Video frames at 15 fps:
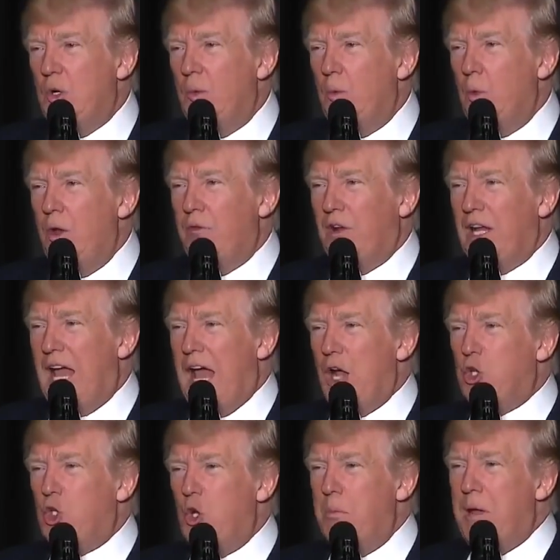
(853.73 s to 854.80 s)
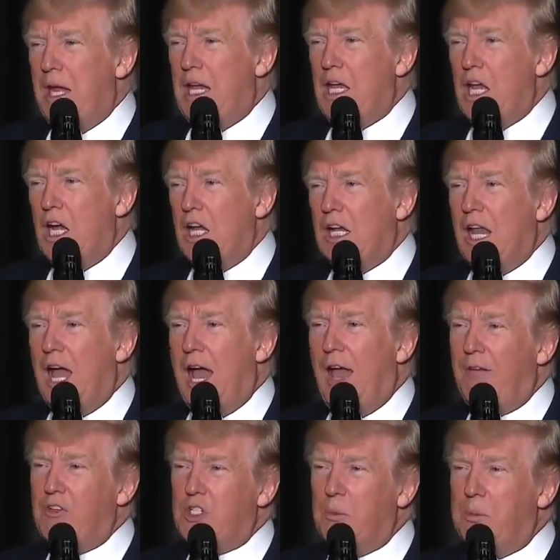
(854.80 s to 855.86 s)
We've allowed too many young
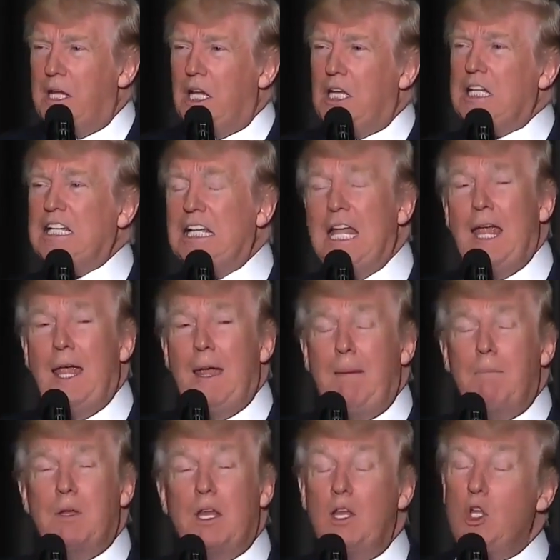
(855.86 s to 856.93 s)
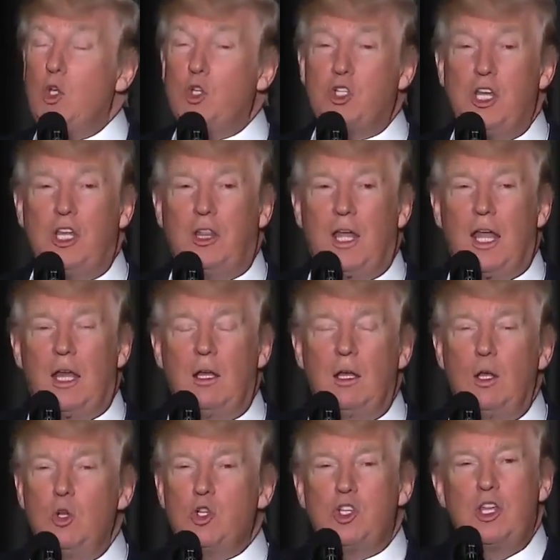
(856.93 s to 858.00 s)
lives to be claimed, and you see that.
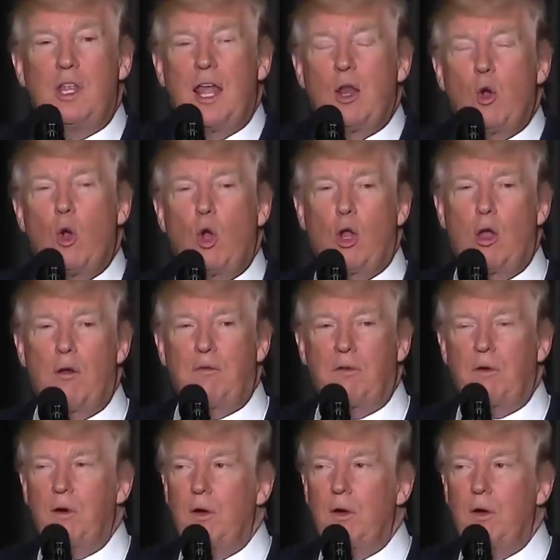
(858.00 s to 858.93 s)
You see that all over.